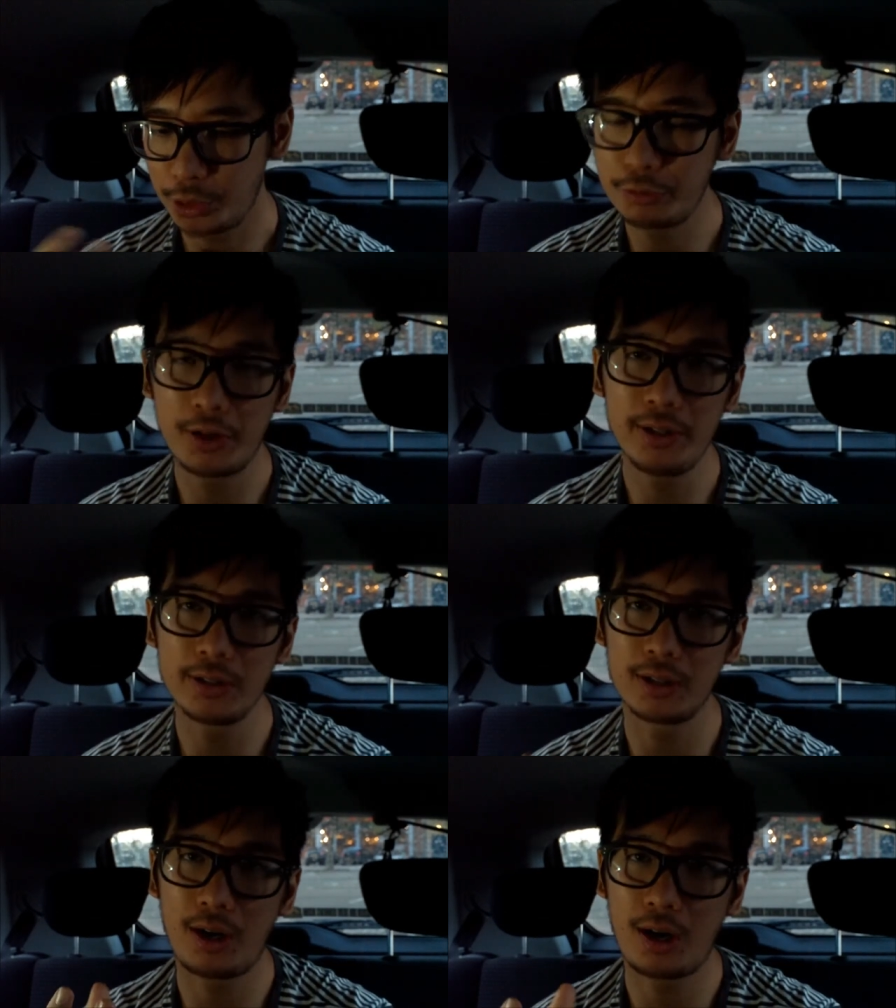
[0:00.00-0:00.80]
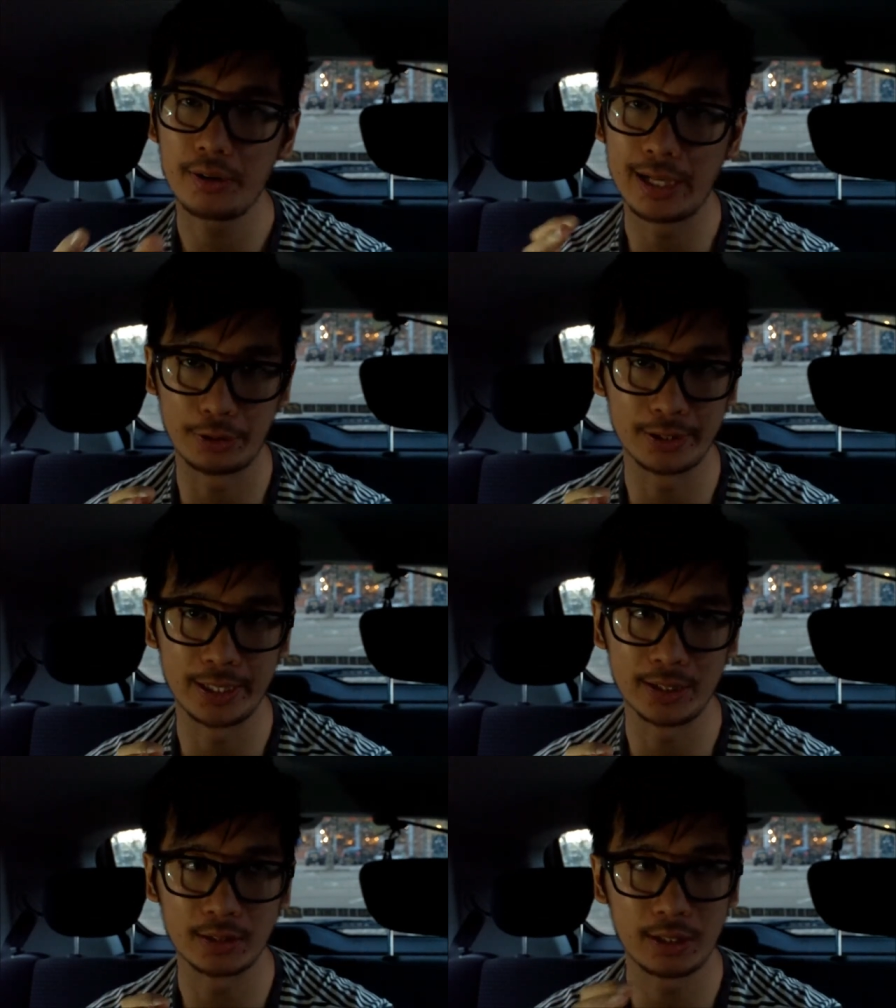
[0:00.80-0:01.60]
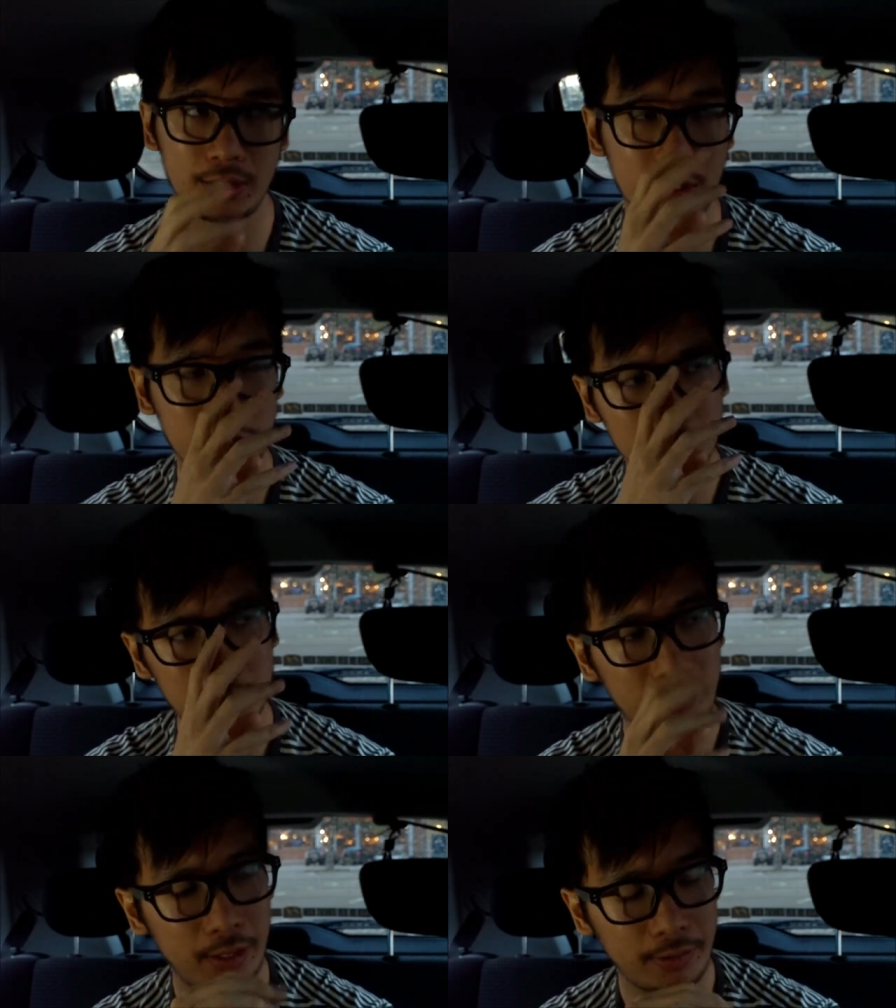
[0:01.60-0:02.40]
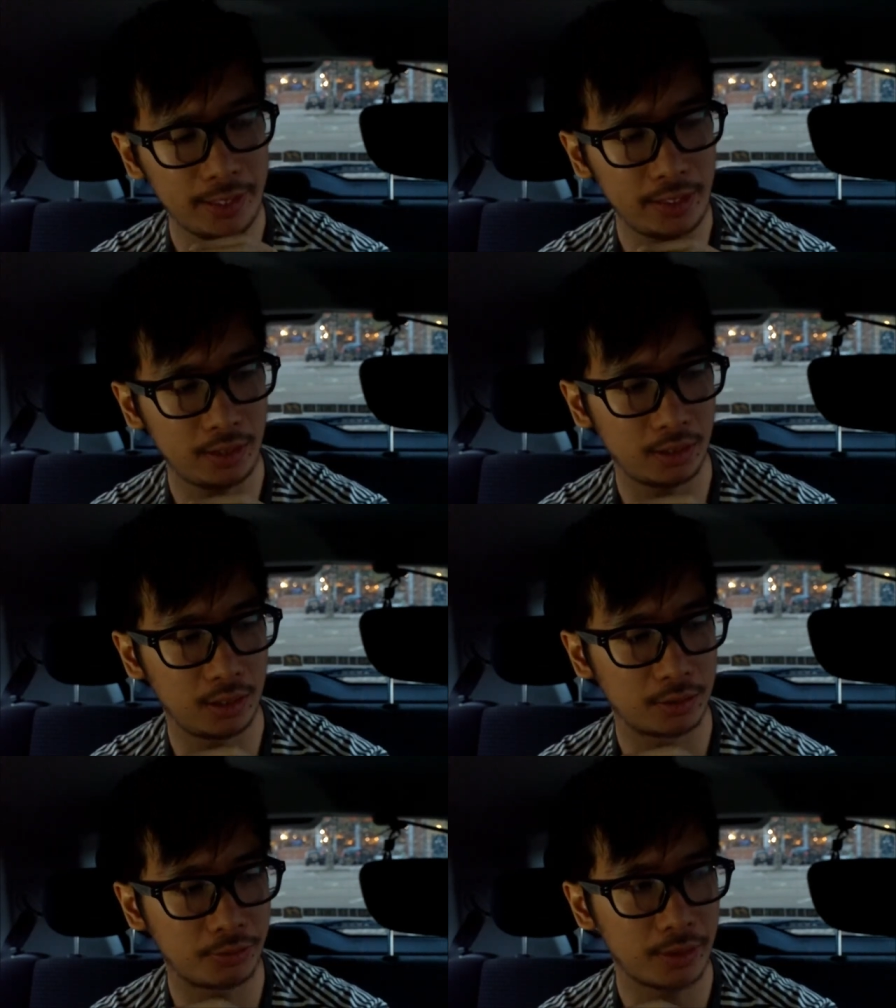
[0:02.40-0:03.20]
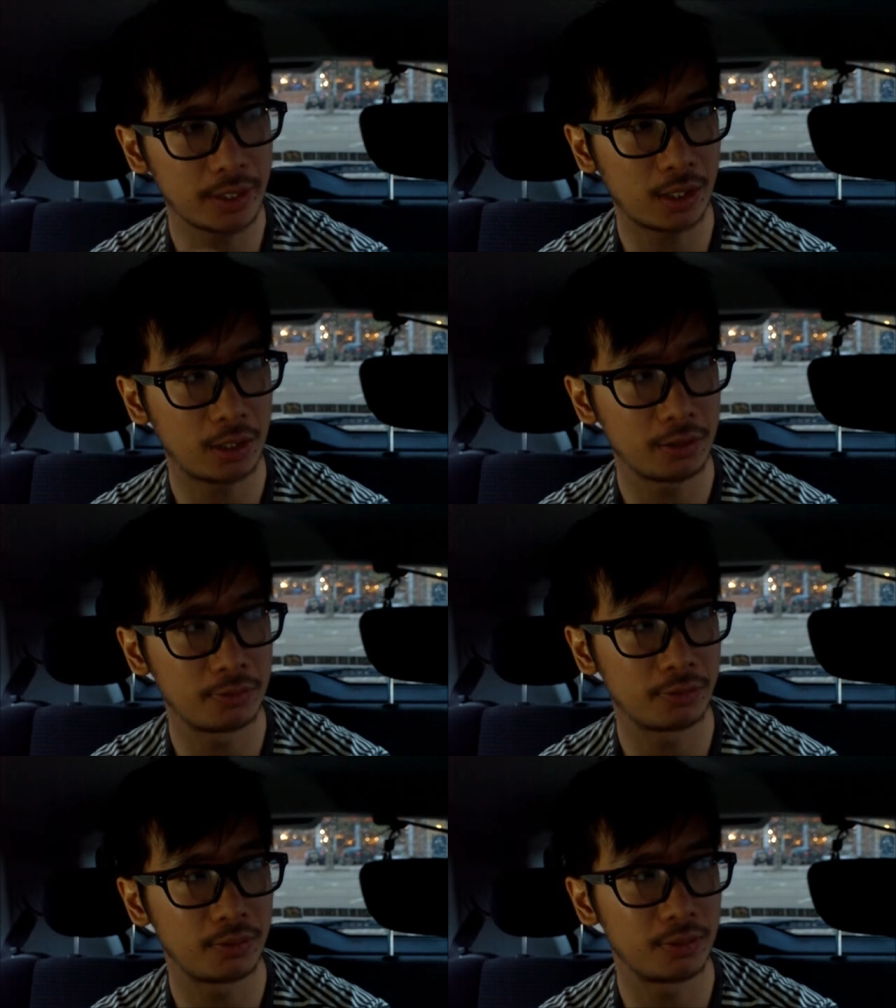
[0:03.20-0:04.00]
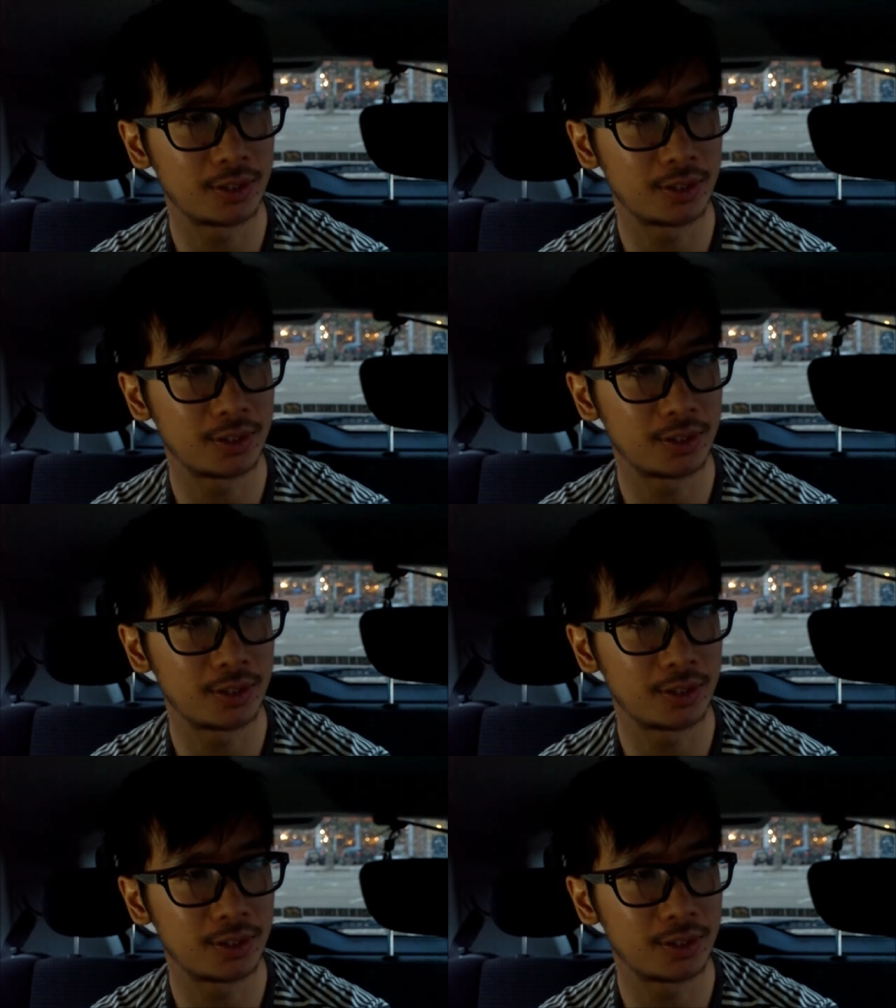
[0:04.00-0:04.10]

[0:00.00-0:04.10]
do you find that art nowadays is it's just very it's very kind of